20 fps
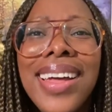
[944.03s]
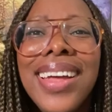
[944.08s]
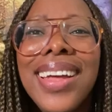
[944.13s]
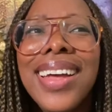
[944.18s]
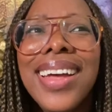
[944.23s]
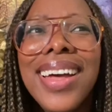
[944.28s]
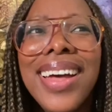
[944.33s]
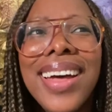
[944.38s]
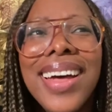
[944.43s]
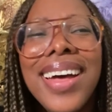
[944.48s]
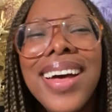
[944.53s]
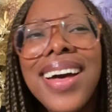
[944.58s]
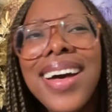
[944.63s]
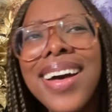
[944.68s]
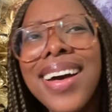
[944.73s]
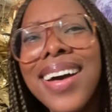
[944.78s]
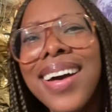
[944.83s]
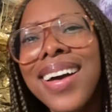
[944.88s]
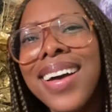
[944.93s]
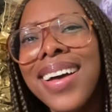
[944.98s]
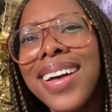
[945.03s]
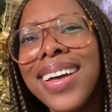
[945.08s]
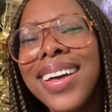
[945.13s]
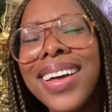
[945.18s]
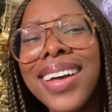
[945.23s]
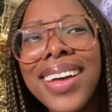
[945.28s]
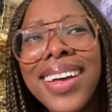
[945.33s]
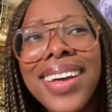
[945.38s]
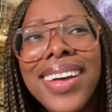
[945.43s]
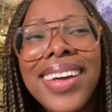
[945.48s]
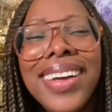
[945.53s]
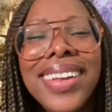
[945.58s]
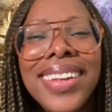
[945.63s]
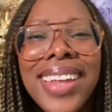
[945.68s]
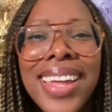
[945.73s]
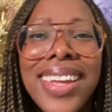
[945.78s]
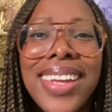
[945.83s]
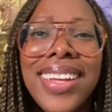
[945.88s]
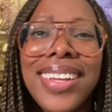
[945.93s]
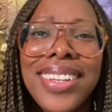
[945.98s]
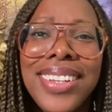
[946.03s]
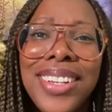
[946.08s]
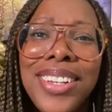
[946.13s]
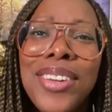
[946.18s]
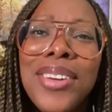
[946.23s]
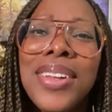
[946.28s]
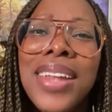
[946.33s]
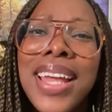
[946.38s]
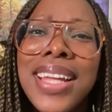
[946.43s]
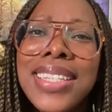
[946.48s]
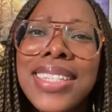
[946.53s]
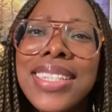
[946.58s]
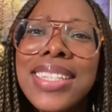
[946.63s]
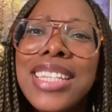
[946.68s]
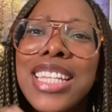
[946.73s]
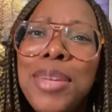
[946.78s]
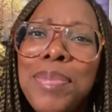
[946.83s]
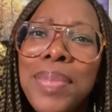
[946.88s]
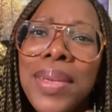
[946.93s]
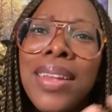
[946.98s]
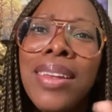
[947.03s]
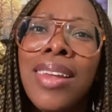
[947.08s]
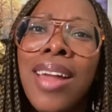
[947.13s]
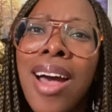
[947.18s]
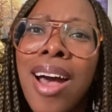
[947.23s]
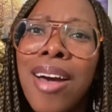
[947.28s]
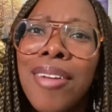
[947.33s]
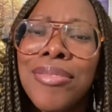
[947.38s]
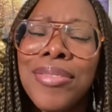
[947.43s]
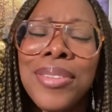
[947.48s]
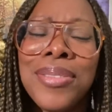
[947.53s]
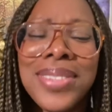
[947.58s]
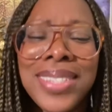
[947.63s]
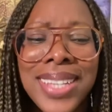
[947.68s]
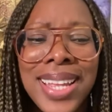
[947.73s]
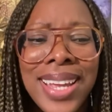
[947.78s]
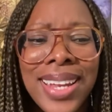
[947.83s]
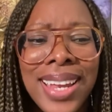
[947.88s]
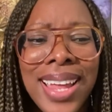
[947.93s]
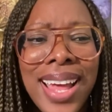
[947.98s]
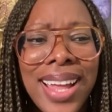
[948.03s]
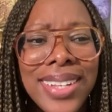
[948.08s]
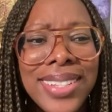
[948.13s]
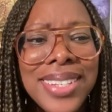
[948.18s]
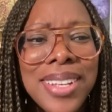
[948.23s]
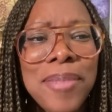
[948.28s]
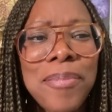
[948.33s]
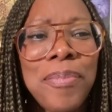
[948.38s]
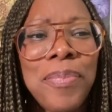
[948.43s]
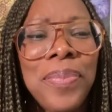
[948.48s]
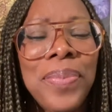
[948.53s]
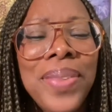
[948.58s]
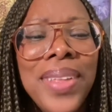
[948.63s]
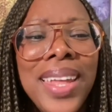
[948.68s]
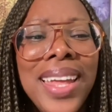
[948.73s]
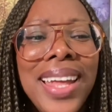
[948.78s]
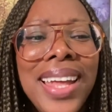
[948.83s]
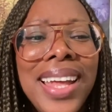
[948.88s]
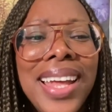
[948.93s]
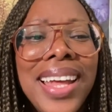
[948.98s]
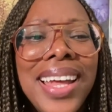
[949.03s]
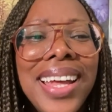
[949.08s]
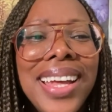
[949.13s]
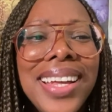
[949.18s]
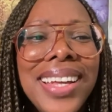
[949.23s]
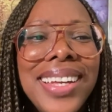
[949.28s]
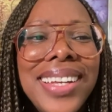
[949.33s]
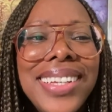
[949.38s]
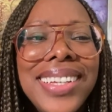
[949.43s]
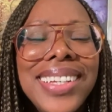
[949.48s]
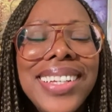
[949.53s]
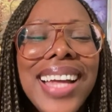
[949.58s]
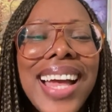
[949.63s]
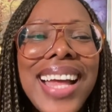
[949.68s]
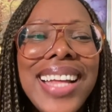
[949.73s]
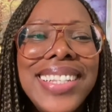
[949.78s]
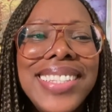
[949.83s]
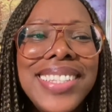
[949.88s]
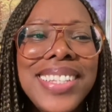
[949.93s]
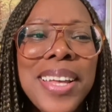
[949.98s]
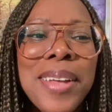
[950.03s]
like, you know, like sleepy laugh. It was like that. And